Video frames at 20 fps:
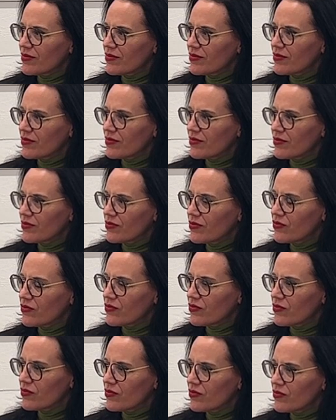
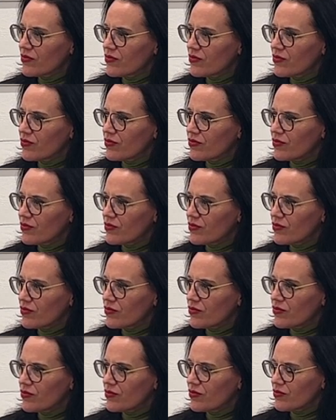
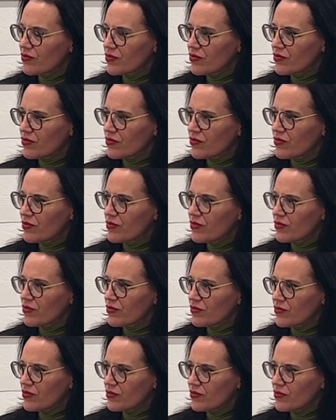
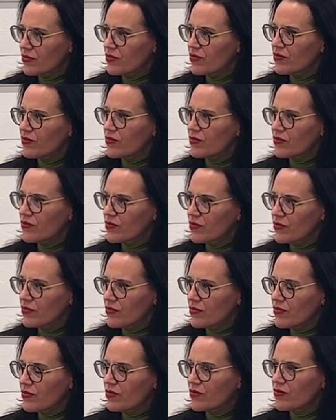
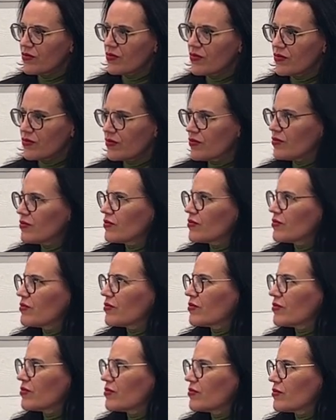
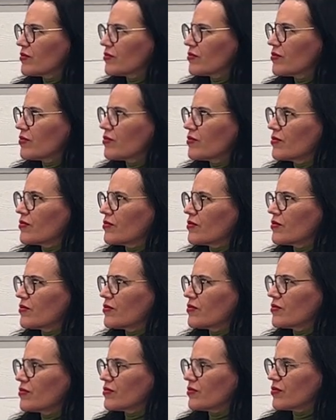
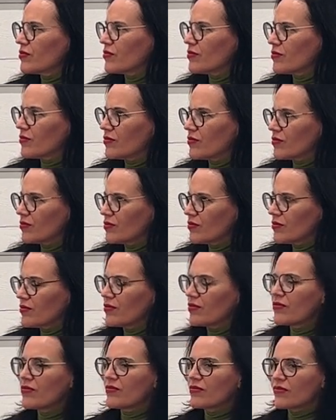
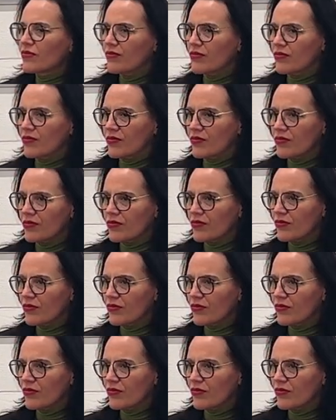This person isn't speaking.